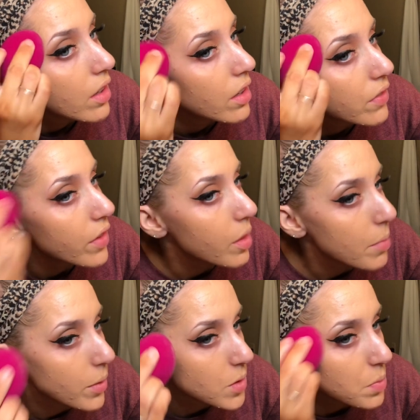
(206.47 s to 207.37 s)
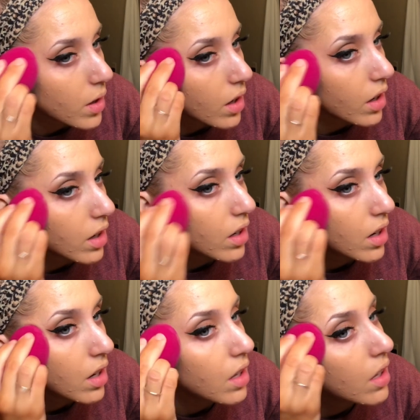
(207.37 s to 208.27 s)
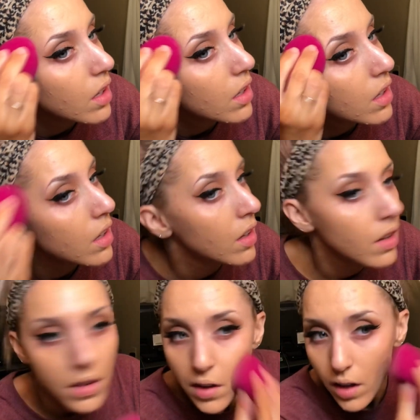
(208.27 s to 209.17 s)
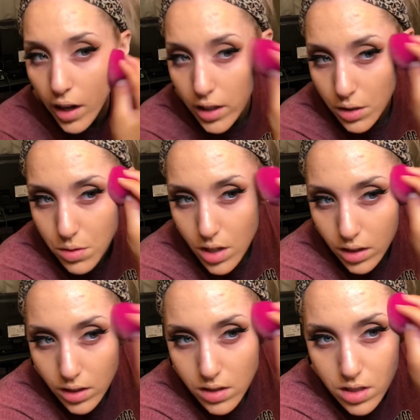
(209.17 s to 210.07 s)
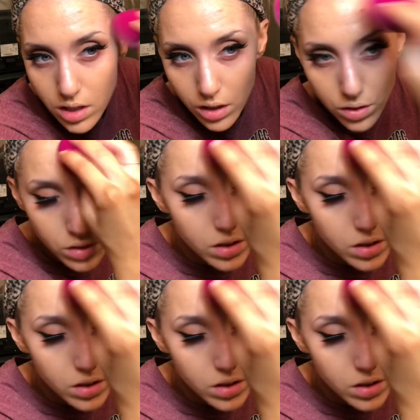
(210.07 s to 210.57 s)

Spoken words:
for the most part, I use at least 2.